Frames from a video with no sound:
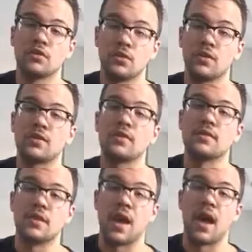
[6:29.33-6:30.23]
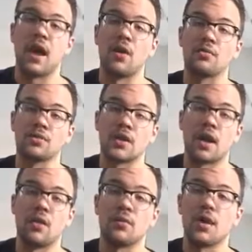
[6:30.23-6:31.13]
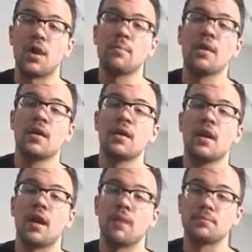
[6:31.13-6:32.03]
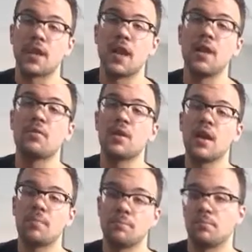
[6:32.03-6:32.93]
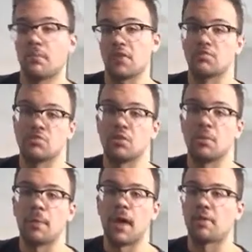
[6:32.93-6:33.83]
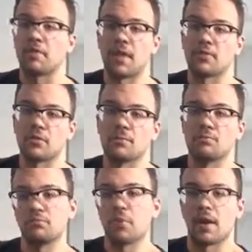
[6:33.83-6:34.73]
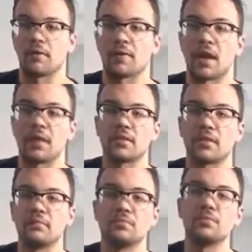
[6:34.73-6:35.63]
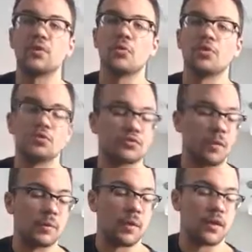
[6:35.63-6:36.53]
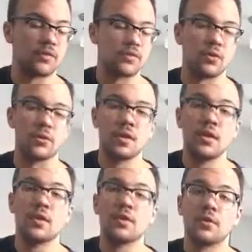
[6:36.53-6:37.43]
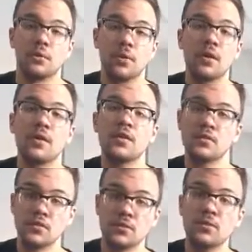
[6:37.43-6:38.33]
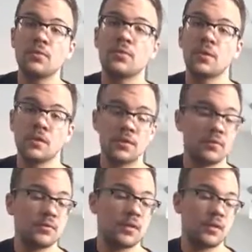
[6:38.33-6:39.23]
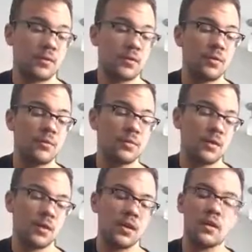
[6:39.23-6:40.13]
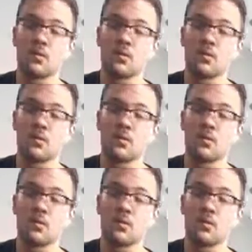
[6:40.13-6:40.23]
so it's down, down, up, down, up. That's just a little pattern, that's sort of whatever, kind of like the go-to strumming pattern. So, what do you do when you get lonely?